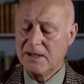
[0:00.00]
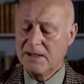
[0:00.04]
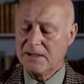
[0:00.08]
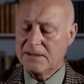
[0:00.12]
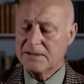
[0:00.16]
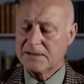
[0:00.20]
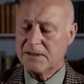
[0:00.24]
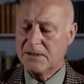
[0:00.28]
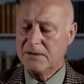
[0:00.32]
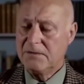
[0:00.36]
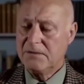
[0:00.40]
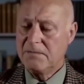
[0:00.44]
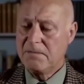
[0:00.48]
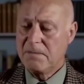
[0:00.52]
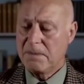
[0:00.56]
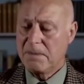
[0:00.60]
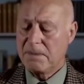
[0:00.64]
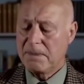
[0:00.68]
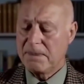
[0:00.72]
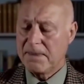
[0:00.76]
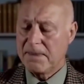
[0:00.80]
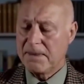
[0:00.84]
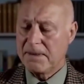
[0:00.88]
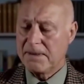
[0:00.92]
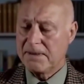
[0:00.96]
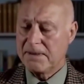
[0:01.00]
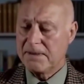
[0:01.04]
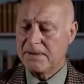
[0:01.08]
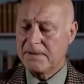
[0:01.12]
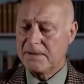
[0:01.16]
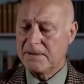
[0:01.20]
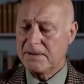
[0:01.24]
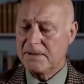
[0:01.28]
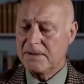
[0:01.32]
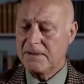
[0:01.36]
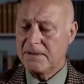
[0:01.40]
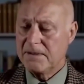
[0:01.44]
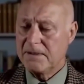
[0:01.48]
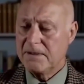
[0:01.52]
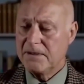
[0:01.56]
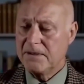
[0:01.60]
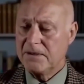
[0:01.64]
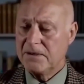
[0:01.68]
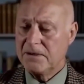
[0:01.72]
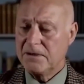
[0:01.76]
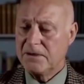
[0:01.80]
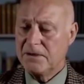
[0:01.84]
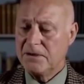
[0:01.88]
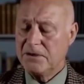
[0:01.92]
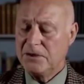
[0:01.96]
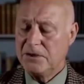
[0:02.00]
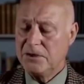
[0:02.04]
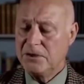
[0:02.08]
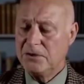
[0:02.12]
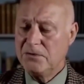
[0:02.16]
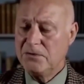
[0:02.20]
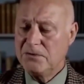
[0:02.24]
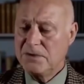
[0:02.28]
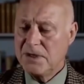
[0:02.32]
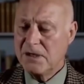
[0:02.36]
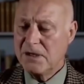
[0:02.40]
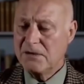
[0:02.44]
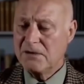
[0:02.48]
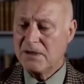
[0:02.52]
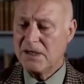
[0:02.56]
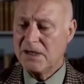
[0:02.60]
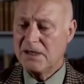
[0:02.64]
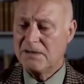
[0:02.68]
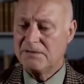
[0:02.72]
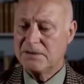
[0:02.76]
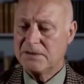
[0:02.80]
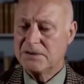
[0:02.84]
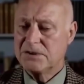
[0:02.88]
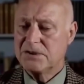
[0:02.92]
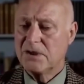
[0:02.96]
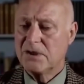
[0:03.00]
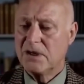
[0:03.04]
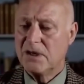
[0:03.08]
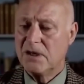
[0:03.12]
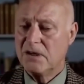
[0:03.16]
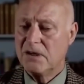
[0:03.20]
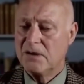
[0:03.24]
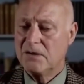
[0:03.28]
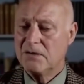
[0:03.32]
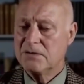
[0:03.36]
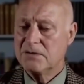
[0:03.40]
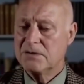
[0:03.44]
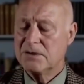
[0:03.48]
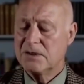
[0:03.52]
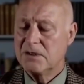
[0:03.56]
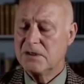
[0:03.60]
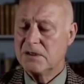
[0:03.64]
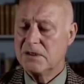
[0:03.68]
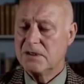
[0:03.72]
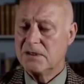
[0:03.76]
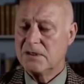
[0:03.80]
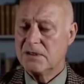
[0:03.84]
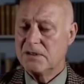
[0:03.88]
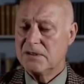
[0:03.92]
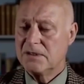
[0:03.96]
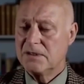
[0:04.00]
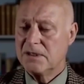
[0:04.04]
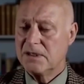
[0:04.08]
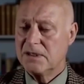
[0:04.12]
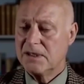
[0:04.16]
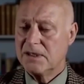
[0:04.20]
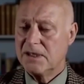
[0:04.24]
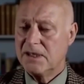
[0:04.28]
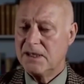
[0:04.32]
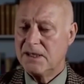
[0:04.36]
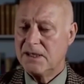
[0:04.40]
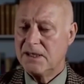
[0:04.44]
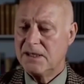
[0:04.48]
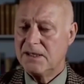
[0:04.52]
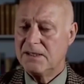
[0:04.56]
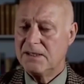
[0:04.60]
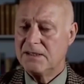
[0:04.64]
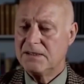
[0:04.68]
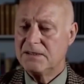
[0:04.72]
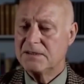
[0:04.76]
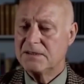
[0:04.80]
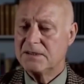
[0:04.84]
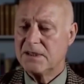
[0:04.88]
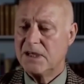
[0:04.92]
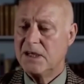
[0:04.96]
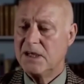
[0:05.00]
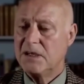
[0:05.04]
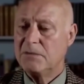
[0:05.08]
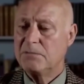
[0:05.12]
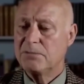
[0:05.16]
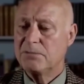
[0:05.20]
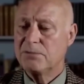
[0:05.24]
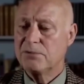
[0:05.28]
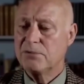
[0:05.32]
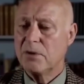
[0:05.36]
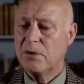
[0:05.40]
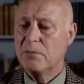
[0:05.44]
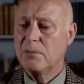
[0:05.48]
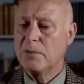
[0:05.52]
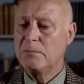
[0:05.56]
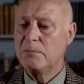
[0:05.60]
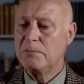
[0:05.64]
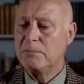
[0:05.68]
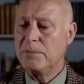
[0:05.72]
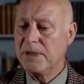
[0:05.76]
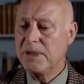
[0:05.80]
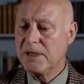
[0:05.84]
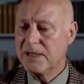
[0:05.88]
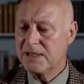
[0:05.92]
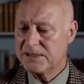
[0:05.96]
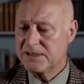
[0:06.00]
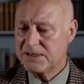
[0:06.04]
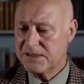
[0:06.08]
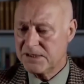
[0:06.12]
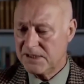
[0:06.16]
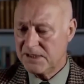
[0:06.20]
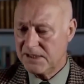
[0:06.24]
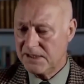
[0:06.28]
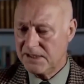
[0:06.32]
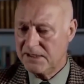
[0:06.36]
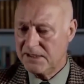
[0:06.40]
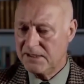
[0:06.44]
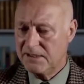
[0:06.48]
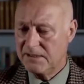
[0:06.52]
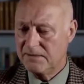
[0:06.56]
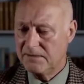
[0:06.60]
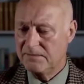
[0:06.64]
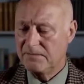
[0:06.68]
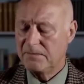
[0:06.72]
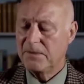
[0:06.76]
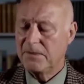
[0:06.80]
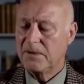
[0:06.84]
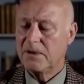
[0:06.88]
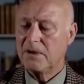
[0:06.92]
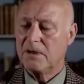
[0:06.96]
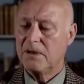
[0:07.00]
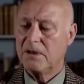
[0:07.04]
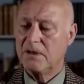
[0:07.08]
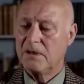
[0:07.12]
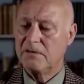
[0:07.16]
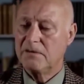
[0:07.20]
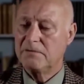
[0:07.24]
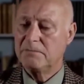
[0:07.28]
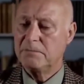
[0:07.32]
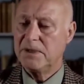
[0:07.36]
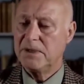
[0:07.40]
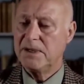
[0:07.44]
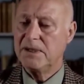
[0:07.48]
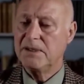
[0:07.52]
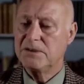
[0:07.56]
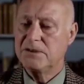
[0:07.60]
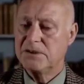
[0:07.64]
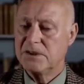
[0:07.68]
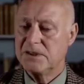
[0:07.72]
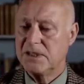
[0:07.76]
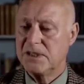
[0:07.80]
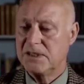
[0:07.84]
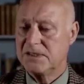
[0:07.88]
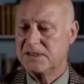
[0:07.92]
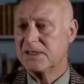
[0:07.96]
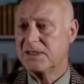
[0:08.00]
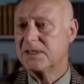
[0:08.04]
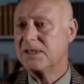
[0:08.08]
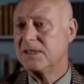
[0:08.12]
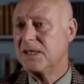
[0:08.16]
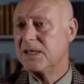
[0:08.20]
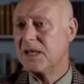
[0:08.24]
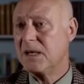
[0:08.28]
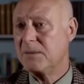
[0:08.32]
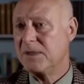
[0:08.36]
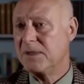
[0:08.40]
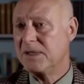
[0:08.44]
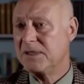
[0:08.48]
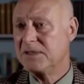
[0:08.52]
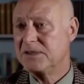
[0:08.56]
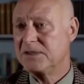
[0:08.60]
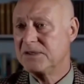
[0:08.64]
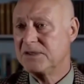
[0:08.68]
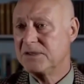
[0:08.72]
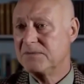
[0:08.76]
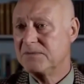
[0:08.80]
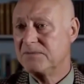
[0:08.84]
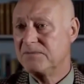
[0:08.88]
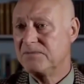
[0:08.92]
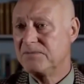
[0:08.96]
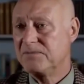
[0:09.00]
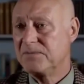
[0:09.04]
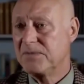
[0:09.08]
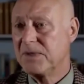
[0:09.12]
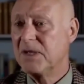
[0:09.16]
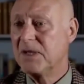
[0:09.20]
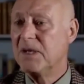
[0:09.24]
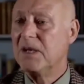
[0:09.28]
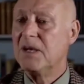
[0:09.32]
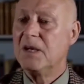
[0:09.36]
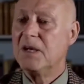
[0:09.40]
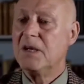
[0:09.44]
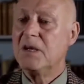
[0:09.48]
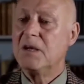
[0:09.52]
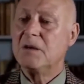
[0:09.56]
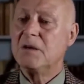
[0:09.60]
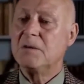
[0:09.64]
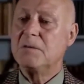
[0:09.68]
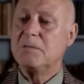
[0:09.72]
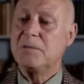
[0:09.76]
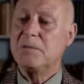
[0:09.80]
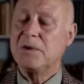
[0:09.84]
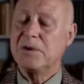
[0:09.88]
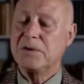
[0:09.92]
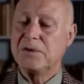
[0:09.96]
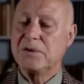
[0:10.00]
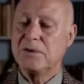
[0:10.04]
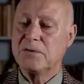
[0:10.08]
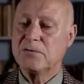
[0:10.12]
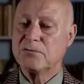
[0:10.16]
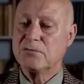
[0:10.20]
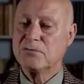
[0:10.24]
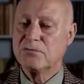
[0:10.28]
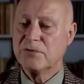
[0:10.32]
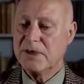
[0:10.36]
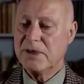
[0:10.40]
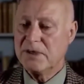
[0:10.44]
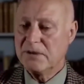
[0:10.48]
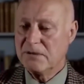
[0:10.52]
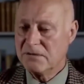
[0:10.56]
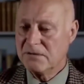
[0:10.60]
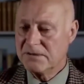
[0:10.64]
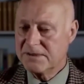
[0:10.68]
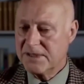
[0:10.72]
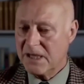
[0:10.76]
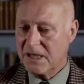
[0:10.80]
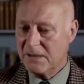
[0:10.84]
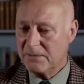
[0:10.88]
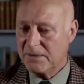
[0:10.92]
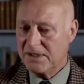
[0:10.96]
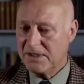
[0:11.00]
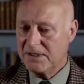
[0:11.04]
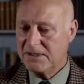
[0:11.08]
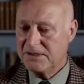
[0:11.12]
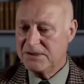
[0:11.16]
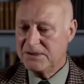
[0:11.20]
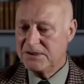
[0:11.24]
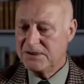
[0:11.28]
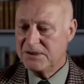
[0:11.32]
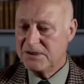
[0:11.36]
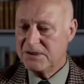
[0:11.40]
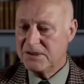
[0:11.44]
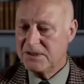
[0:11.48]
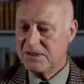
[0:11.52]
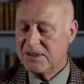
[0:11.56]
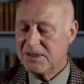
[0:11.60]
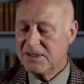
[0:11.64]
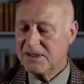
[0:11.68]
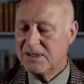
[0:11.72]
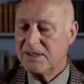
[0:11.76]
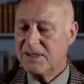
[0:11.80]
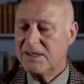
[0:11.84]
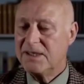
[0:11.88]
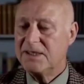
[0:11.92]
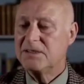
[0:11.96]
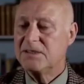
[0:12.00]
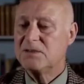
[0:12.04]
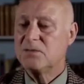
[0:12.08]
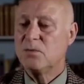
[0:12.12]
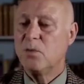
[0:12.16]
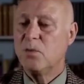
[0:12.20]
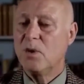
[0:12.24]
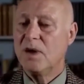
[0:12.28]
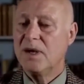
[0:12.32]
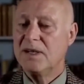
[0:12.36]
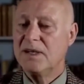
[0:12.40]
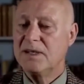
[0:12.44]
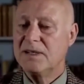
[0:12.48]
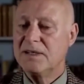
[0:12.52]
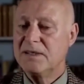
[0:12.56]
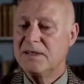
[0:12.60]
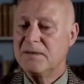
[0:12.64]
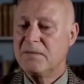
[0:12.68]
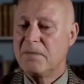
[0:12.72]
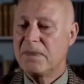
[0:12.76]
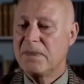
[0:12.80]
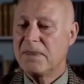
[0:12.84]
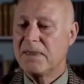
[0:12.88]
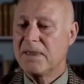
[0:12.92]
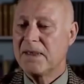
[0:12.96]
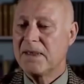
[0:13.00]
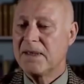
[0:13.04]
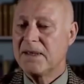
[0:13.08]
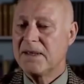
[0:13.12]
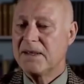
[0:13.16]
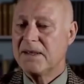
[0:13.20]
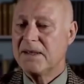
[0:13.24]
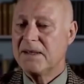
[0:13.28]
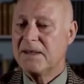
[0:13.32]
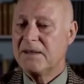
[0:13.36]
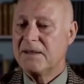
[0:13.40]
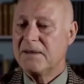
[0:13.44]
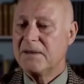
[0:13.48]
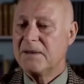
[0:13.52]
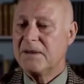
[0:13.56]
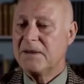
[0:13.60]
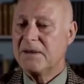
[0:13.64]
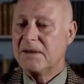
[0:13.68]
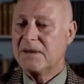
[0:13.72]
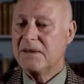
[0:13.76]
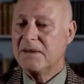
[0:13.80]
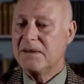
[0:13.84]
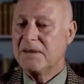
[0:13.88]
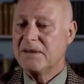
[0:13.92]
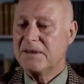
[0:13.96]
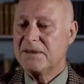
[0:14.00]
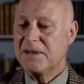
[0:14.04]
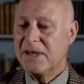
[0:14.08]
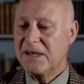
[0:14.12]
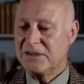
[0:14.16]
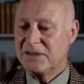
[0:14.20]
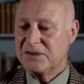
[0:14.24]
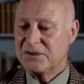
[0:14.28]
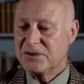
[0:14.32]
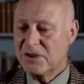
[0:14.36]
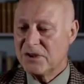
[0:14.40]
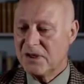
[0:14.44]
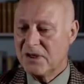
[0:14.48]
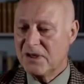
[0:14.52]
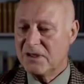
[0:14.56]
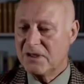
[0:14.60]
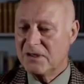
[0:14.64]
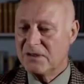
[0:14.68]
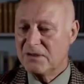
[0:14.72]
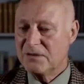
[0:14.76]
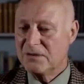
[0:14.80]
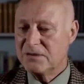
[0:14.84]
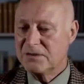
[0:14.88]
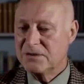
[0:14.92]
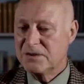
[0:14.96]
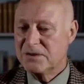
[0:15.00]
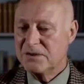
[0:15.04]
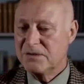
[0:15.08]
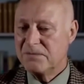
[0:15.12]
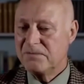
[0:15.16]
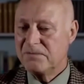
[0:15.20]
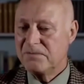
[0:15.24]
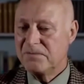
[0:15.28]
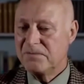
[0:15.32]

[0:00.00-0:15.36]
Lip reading: So you now have a child that has a probability of being genetically damaged. But the real damage is when that child